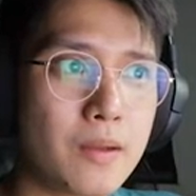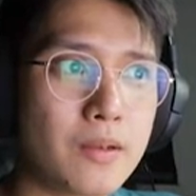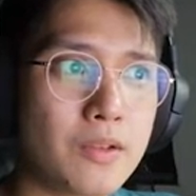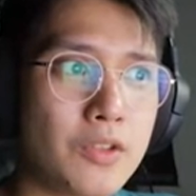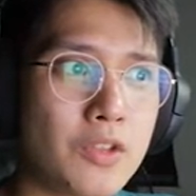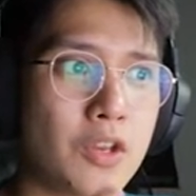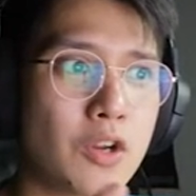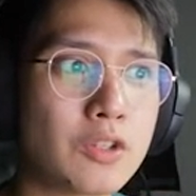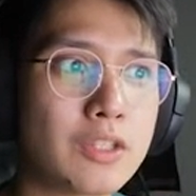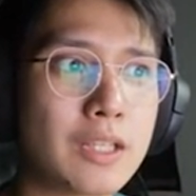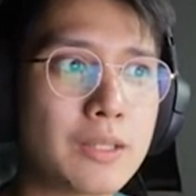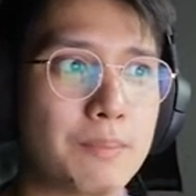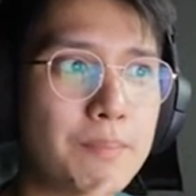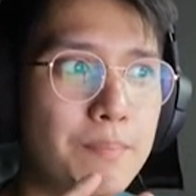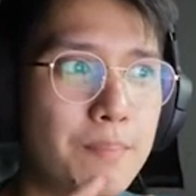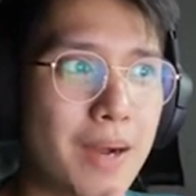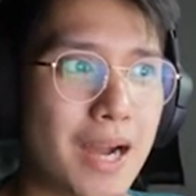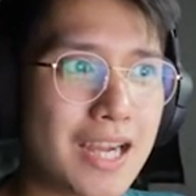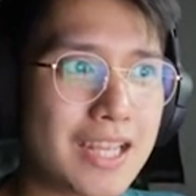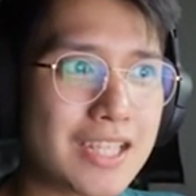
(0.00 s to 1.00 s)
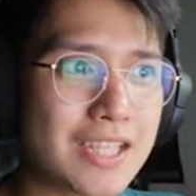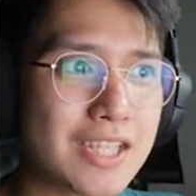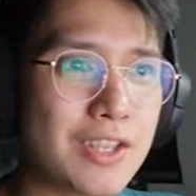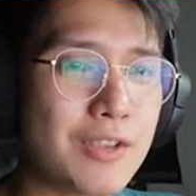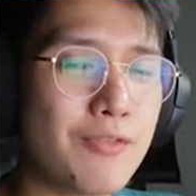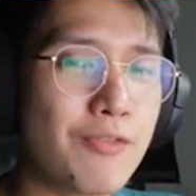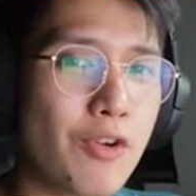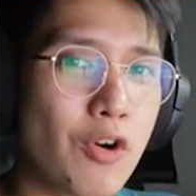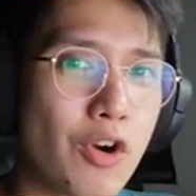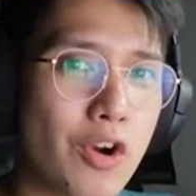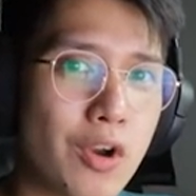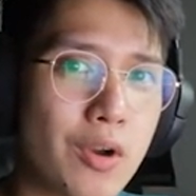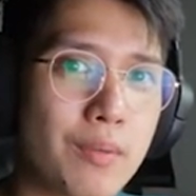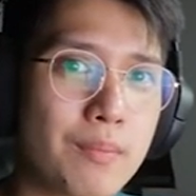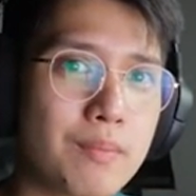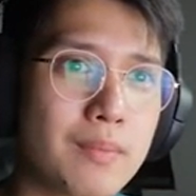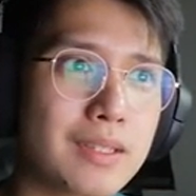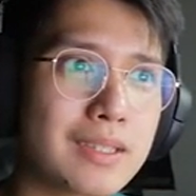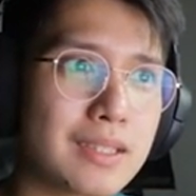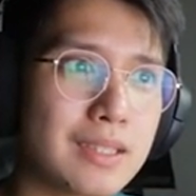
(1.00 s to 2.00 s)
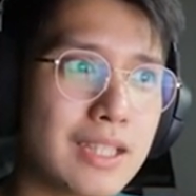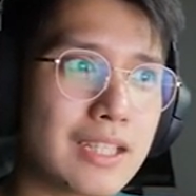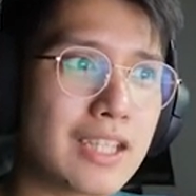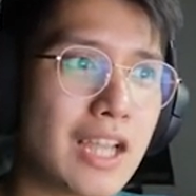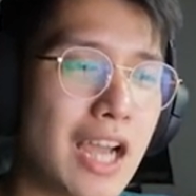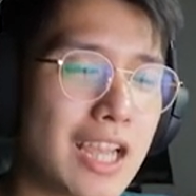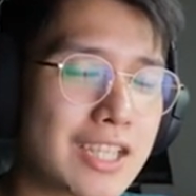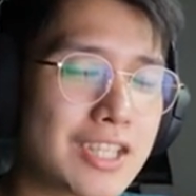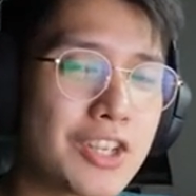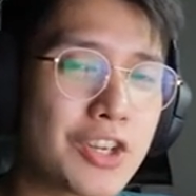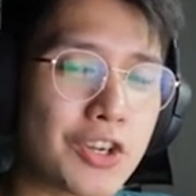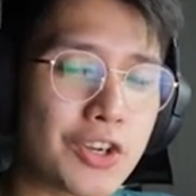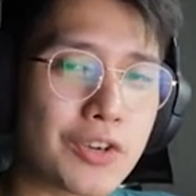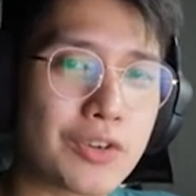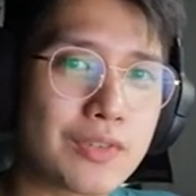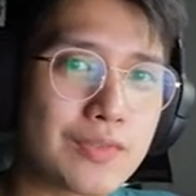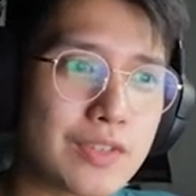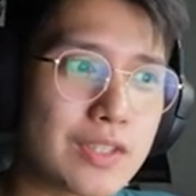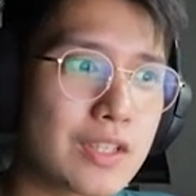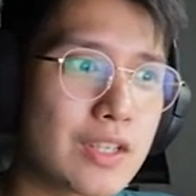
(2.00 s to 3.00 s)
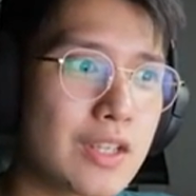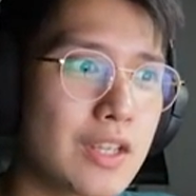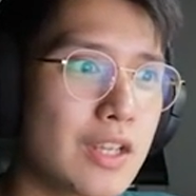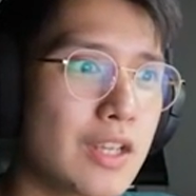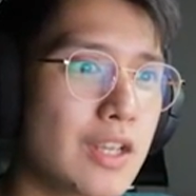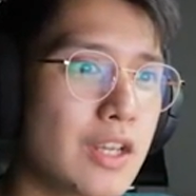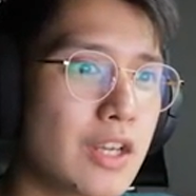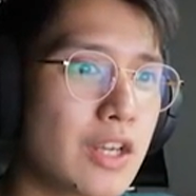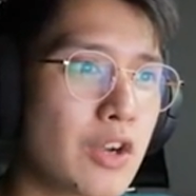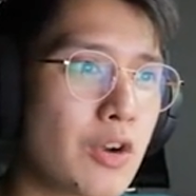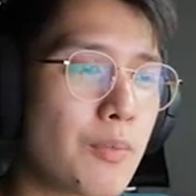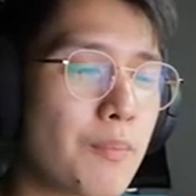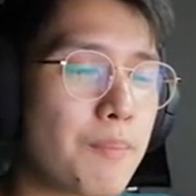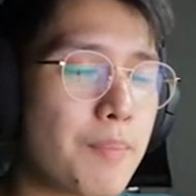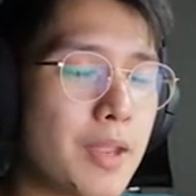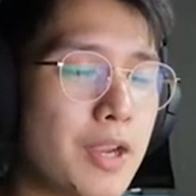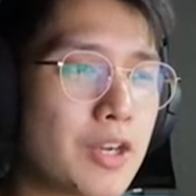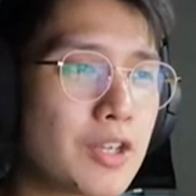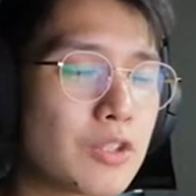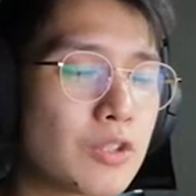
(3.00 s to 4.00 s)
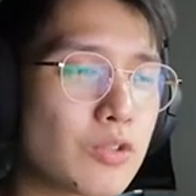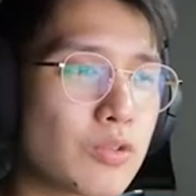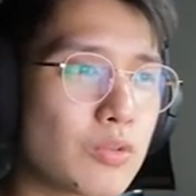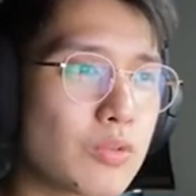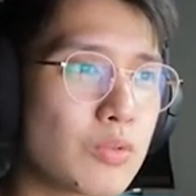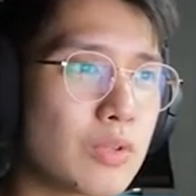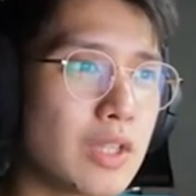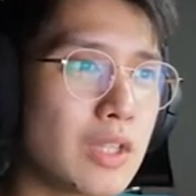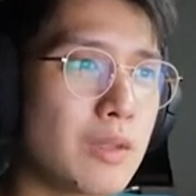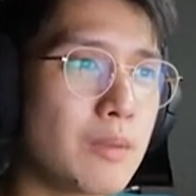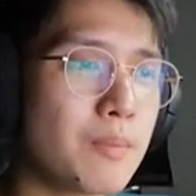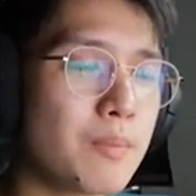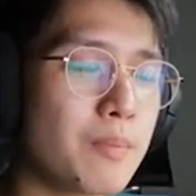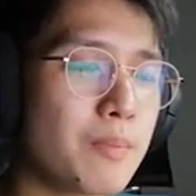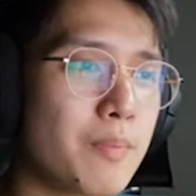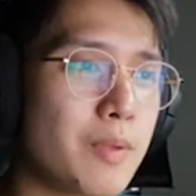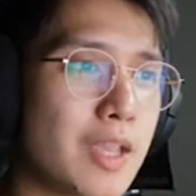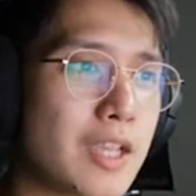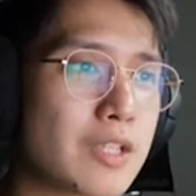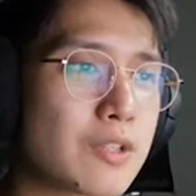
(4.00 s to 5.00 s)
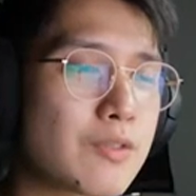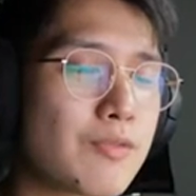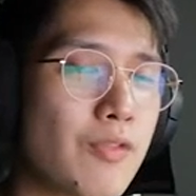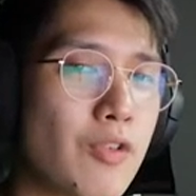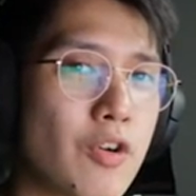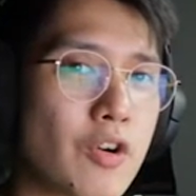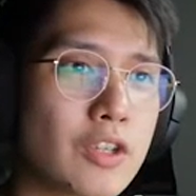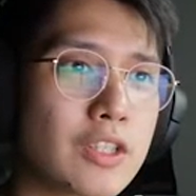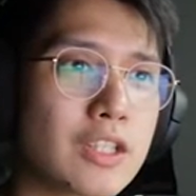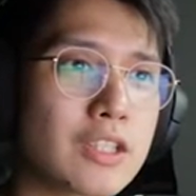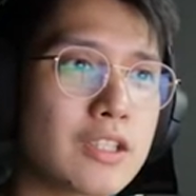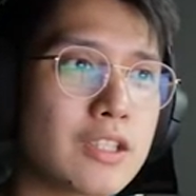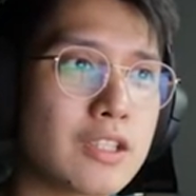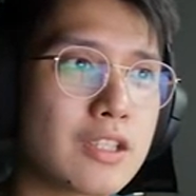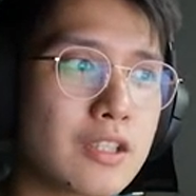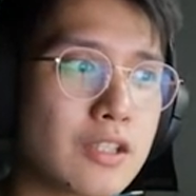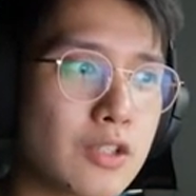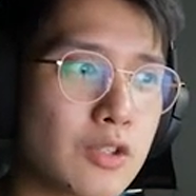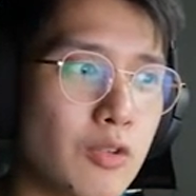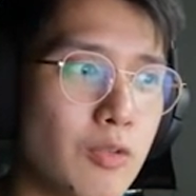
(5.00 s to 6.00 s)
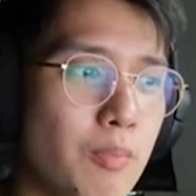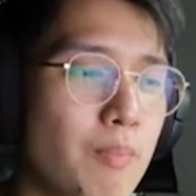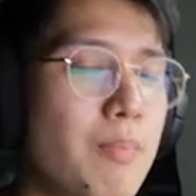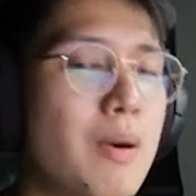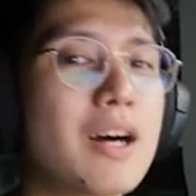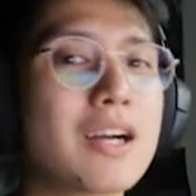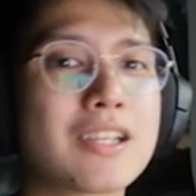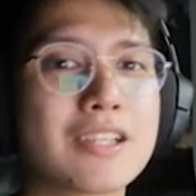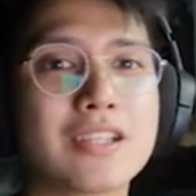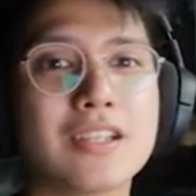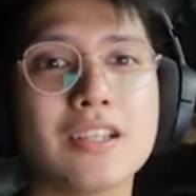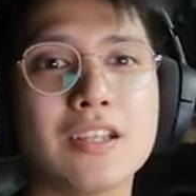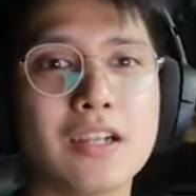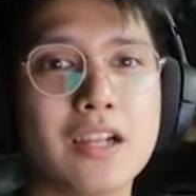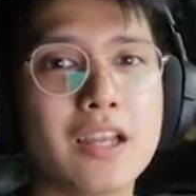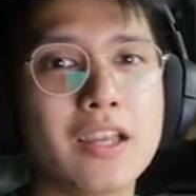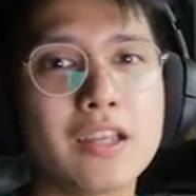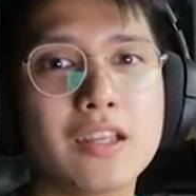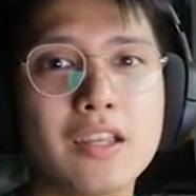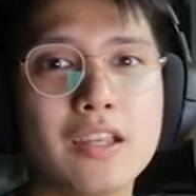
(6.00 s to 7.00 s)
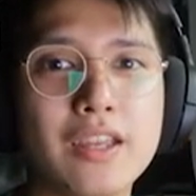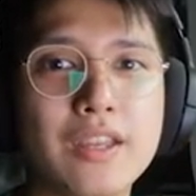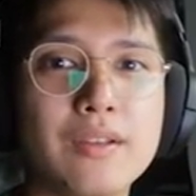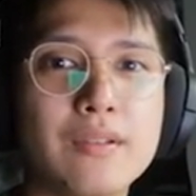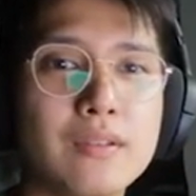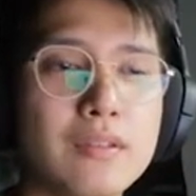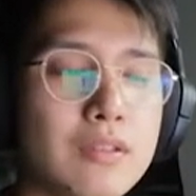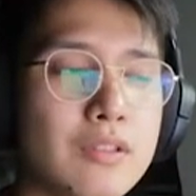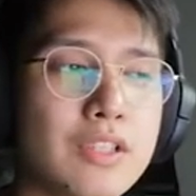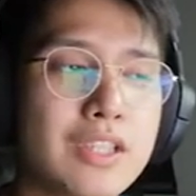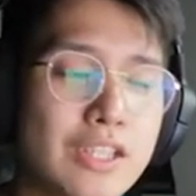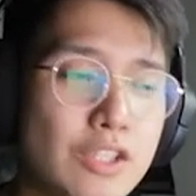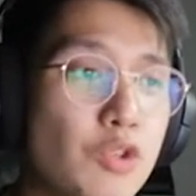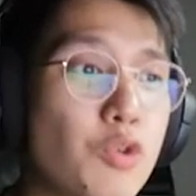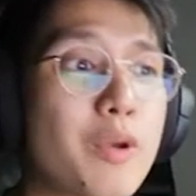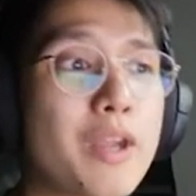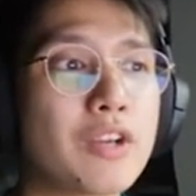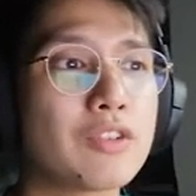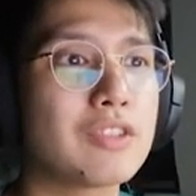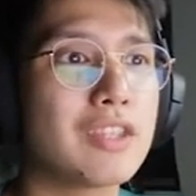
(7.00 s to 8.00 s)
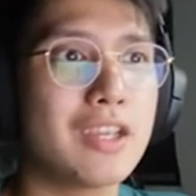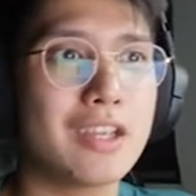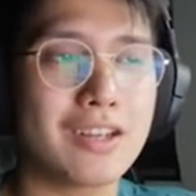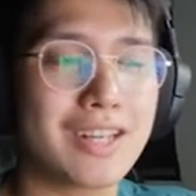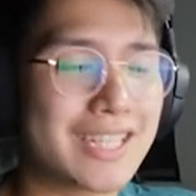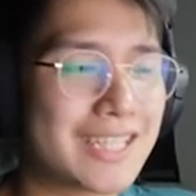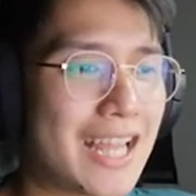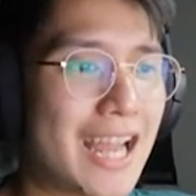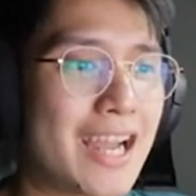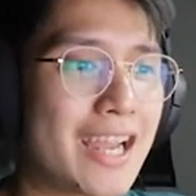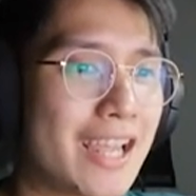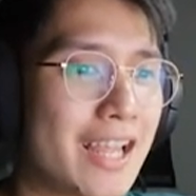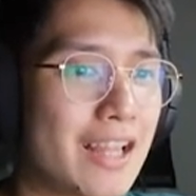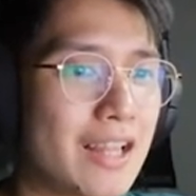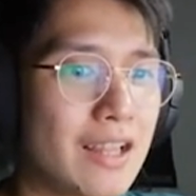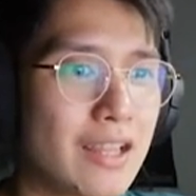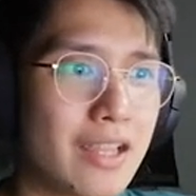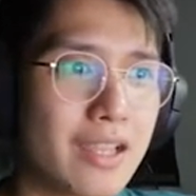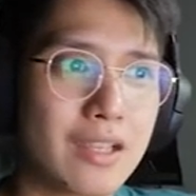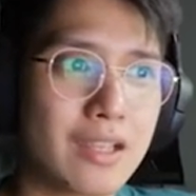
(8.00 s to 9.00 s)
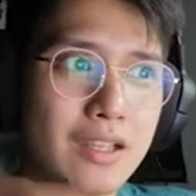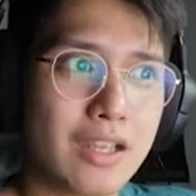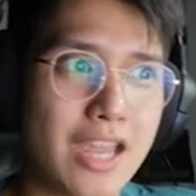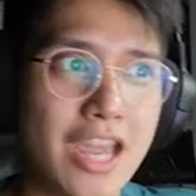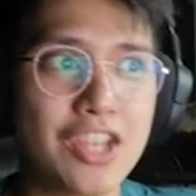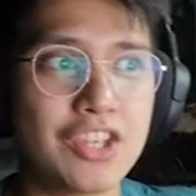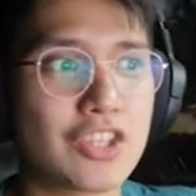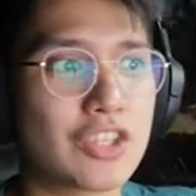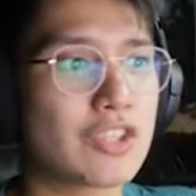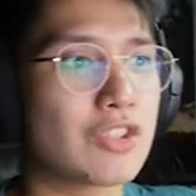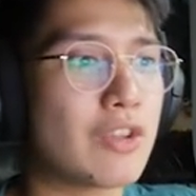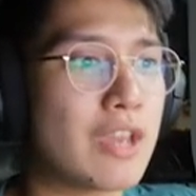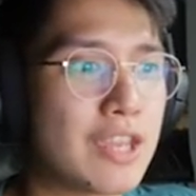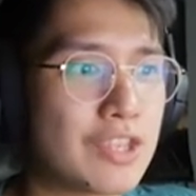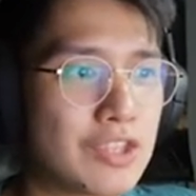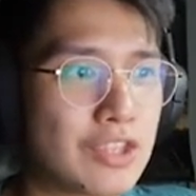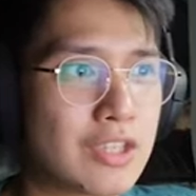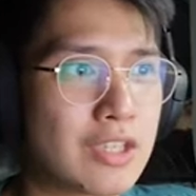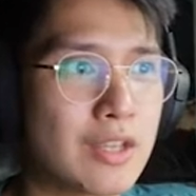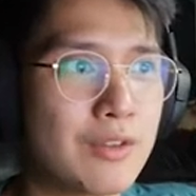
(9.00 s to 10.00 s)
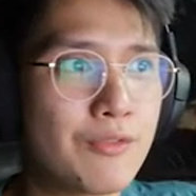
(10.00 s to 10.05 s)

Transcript: You know, that boxy form but that has curves compared to the PS4 that it's so boxy, like it's a square thing, rectangle, like edges to edges.